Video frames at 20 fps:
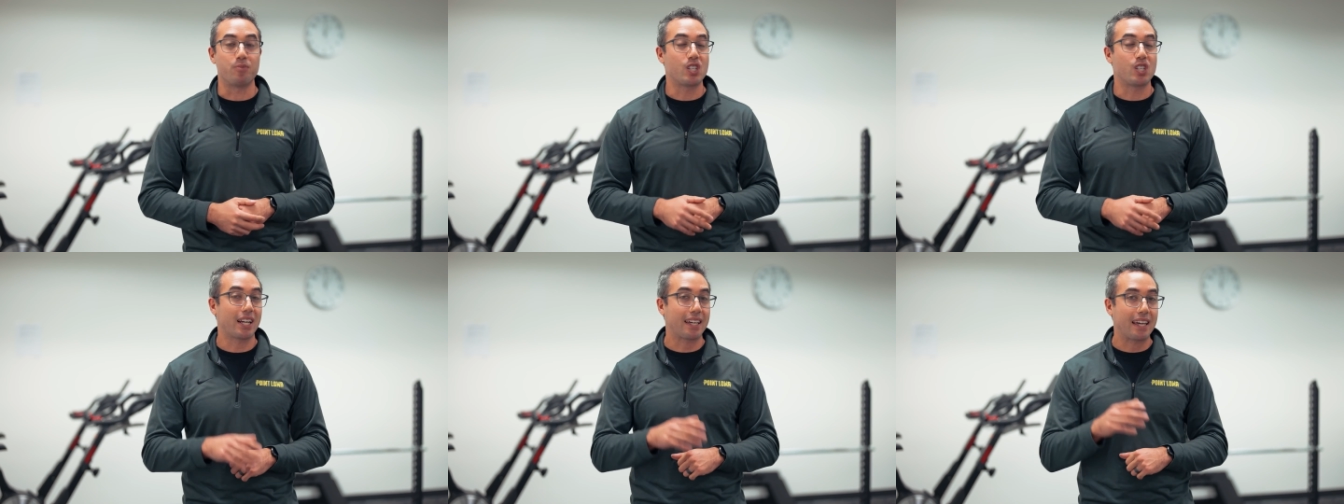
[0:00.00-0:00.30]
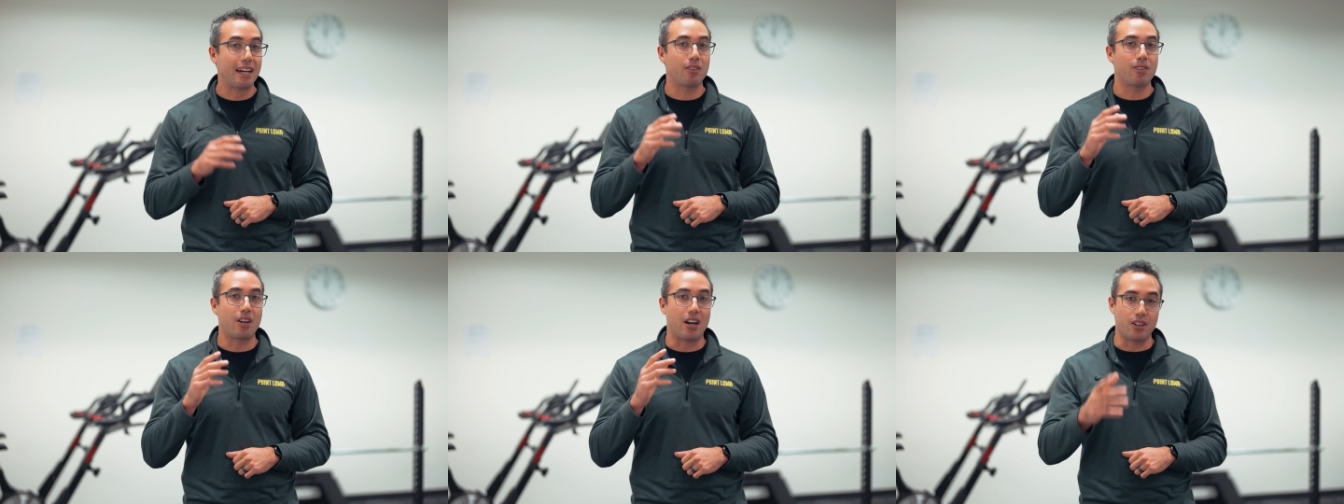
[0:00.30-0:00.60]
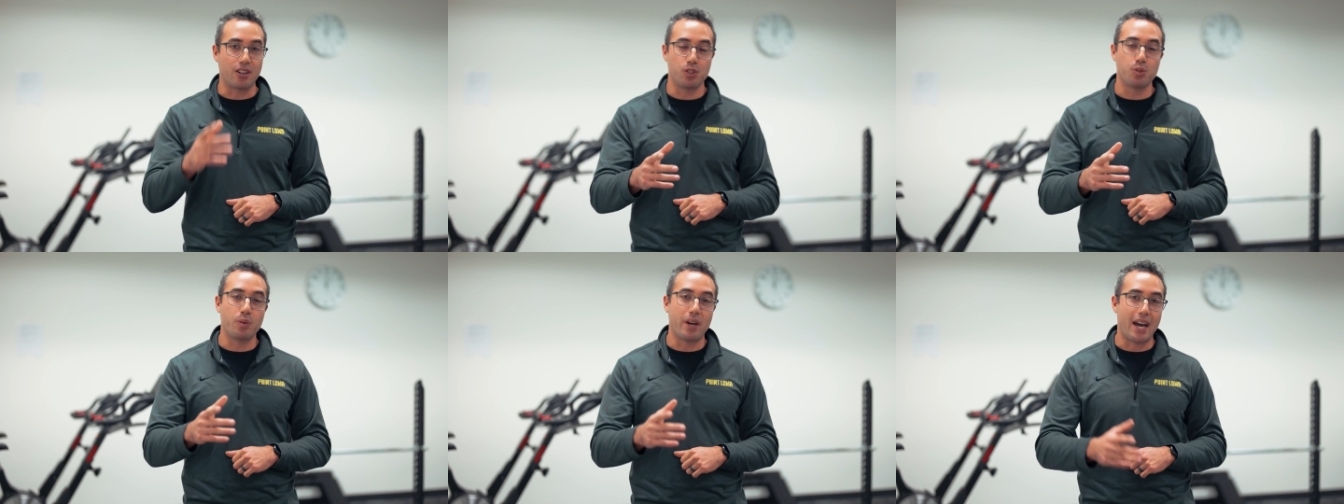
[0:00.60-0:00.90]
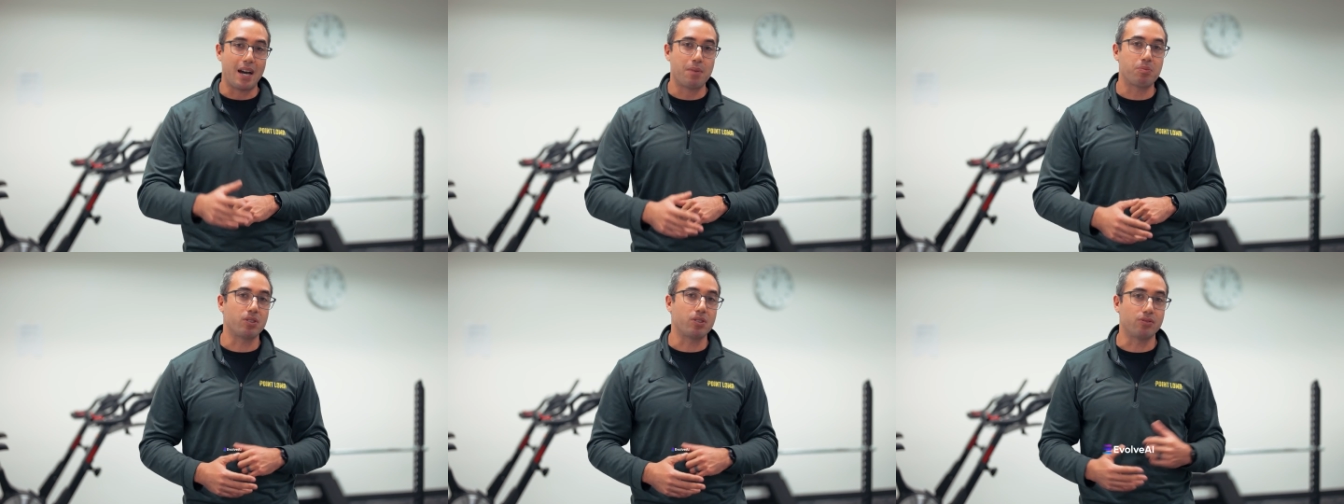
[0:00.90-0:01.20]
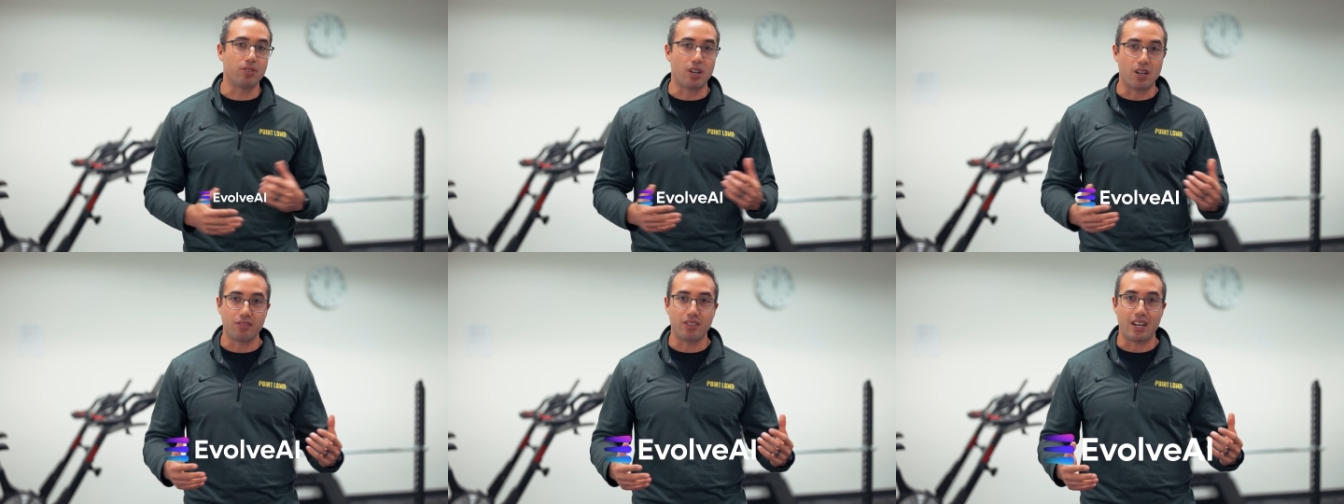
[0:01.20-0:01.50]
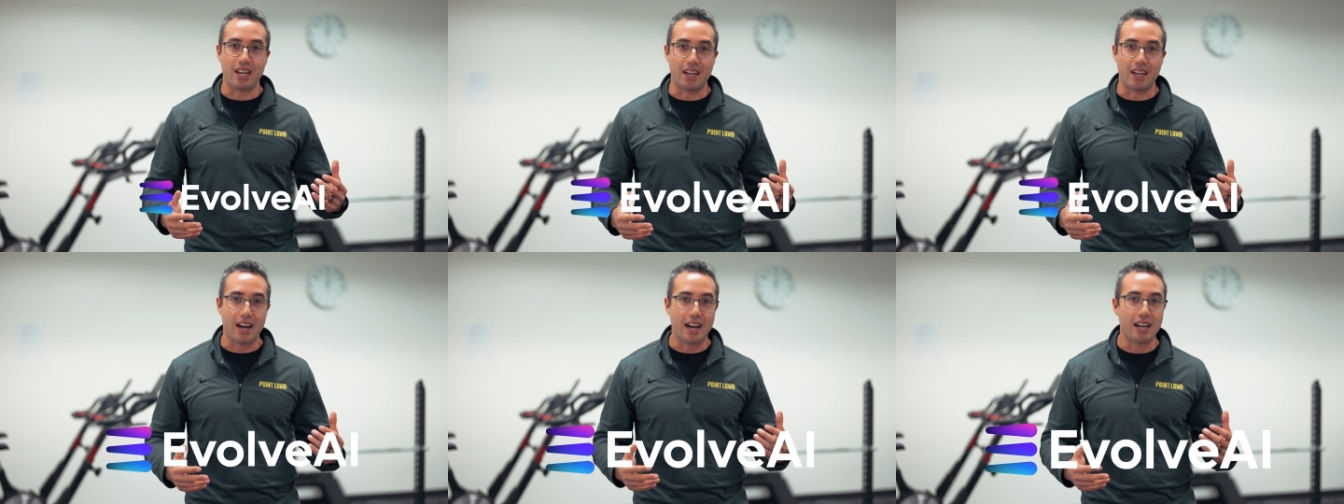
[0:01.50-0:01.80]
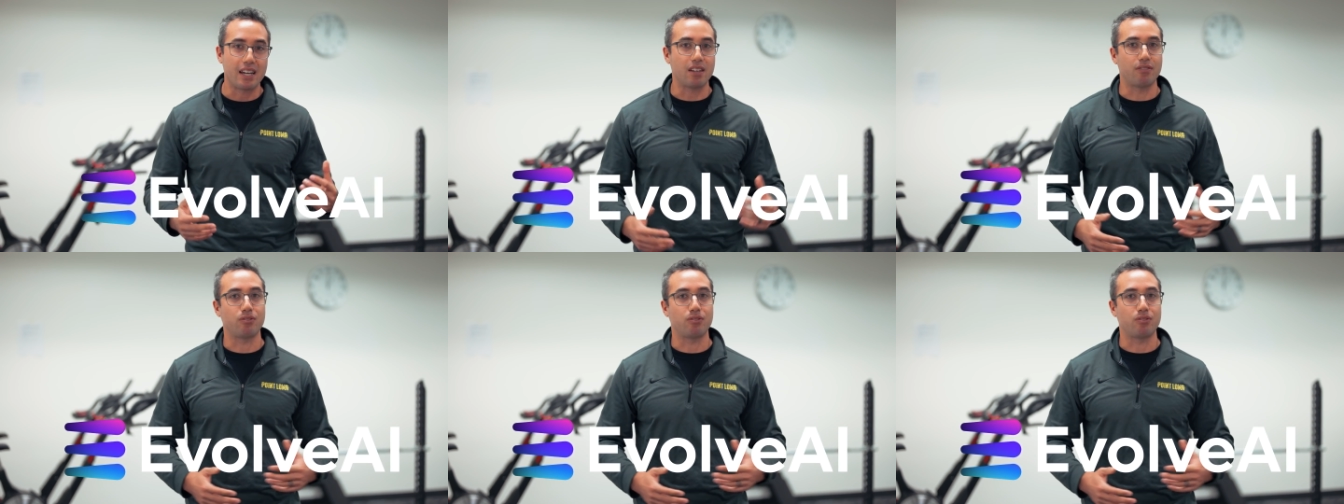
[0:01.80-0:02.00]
Check out our new app, Evolve AI,